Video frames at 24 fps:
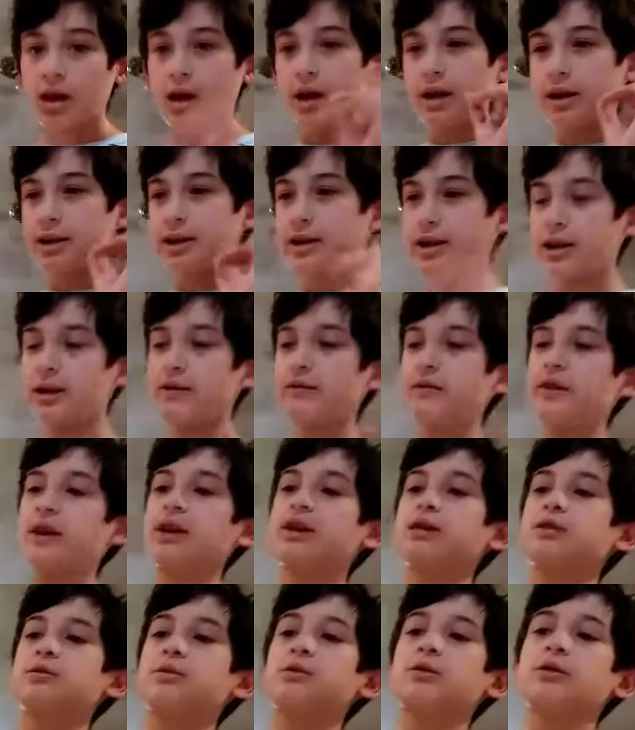It's in
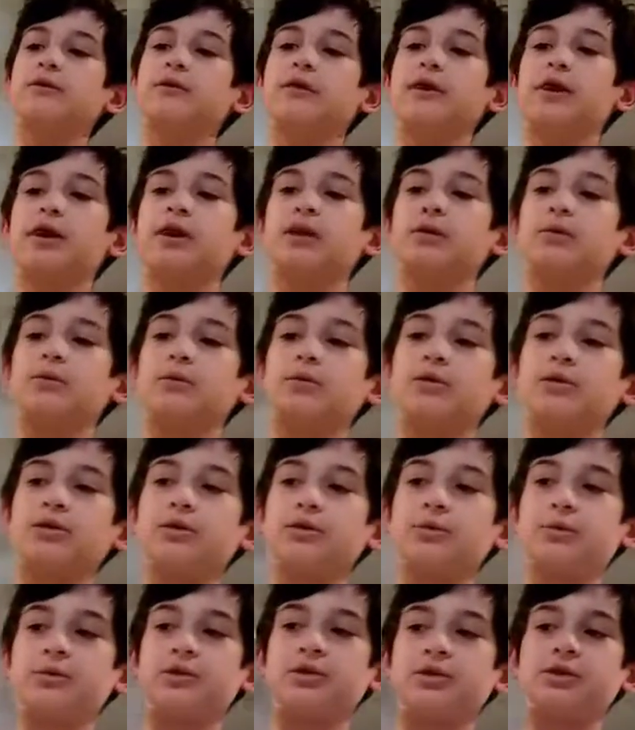Advanced Warfare in World
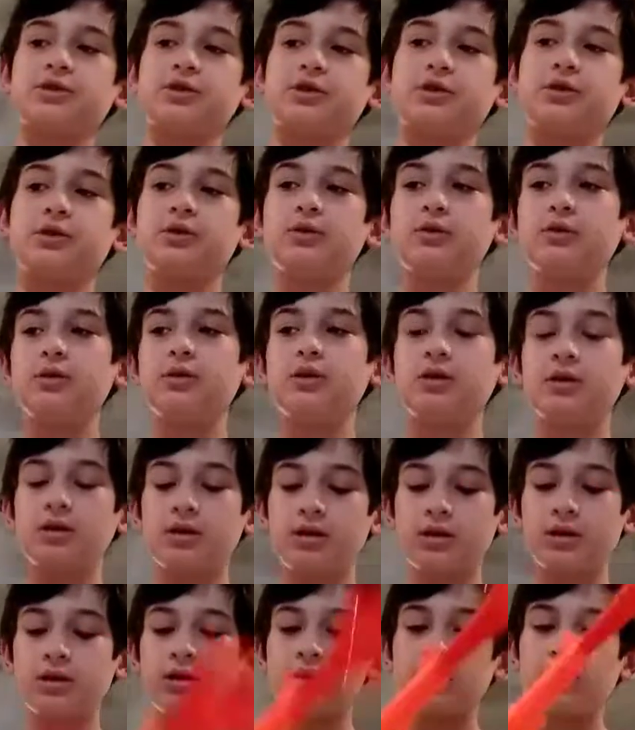War II.
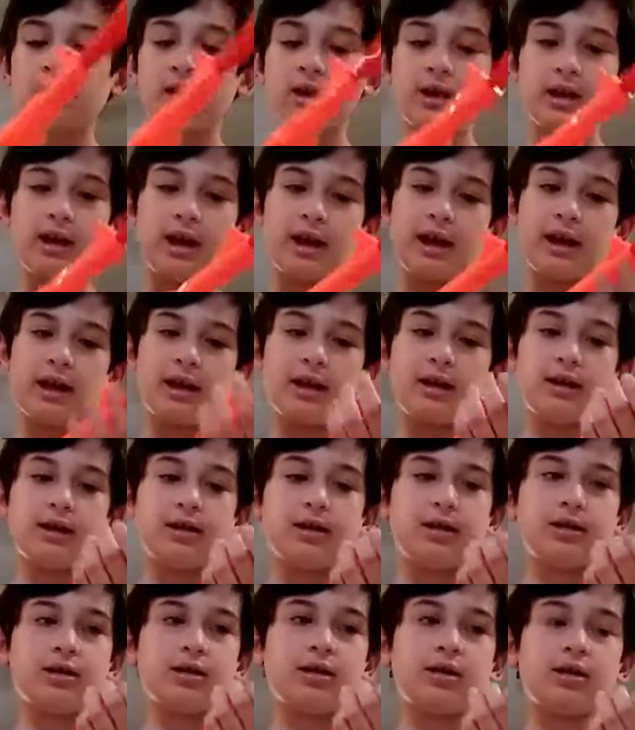
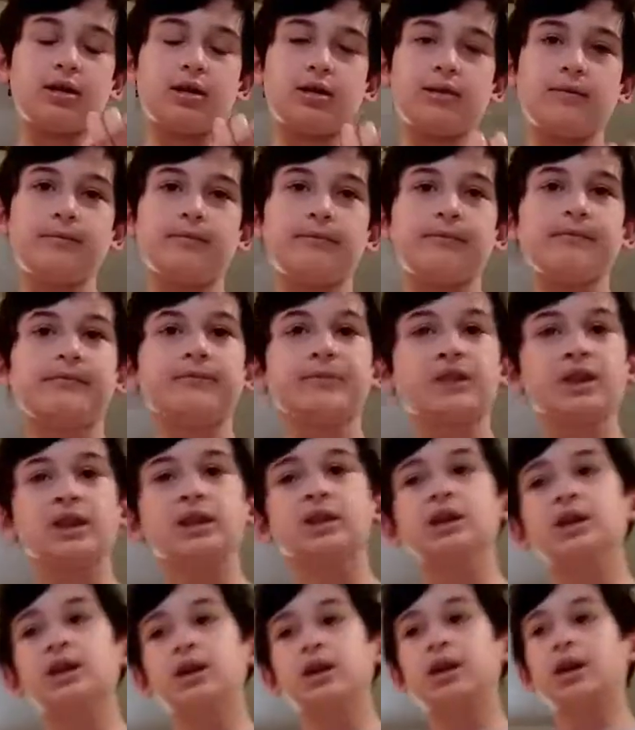And,
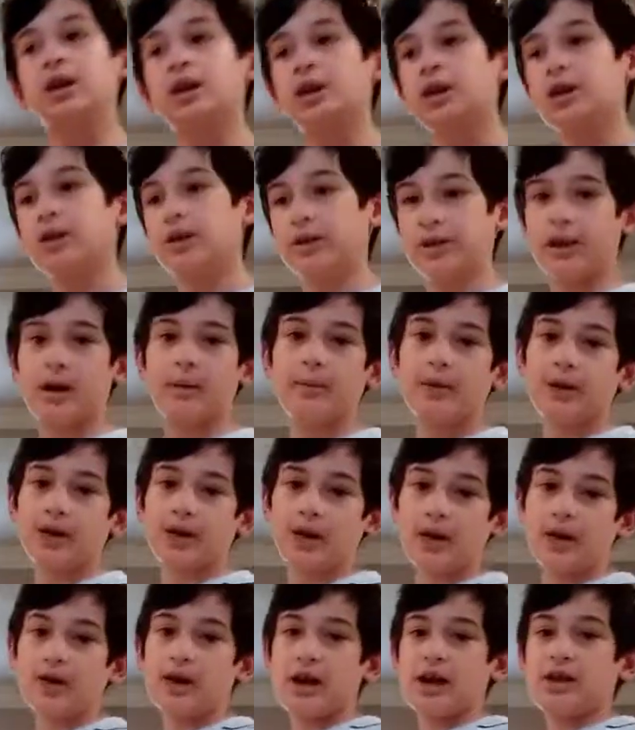Zombie
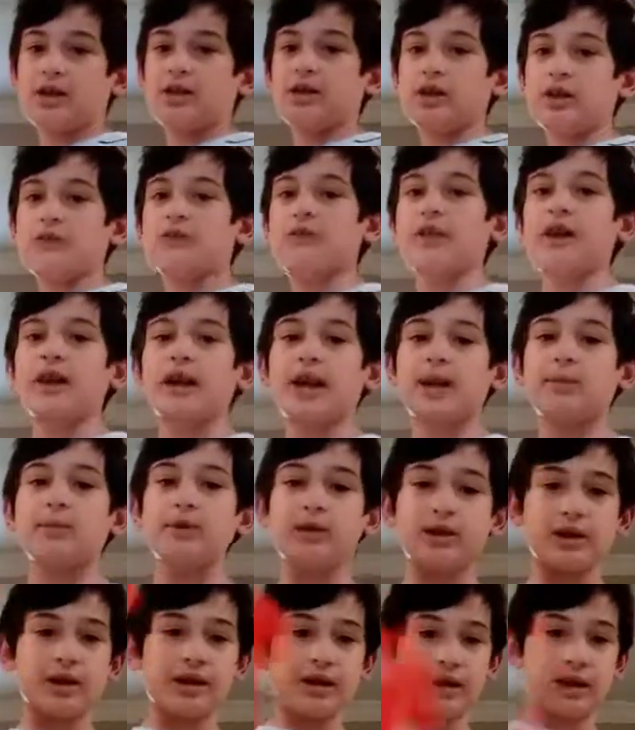Guard. I love that game.
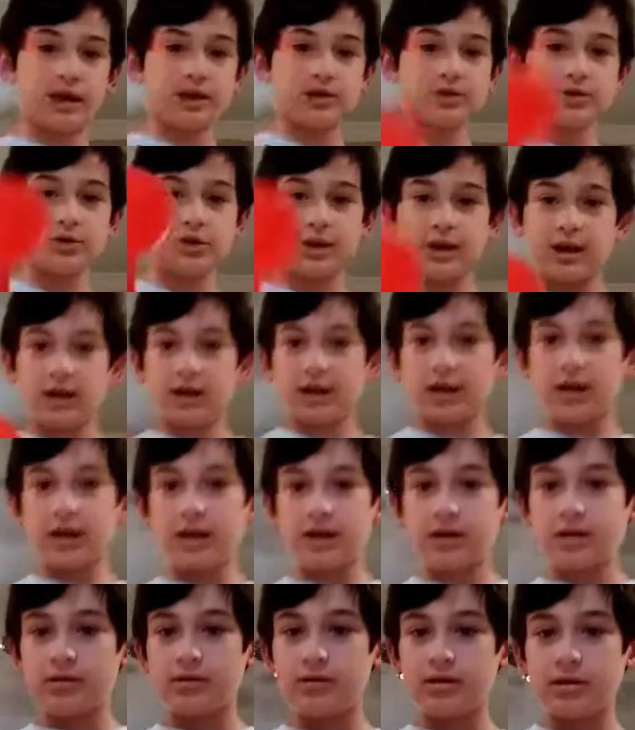It's on Android and
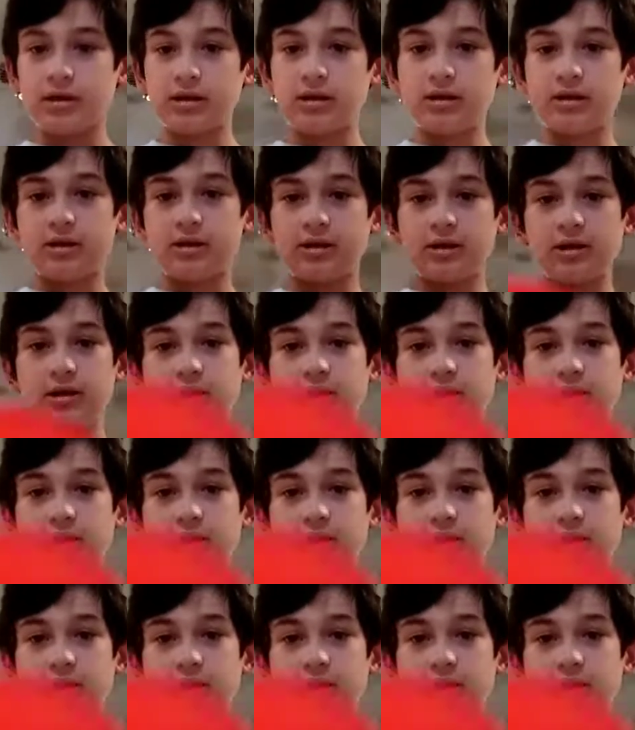iOS, or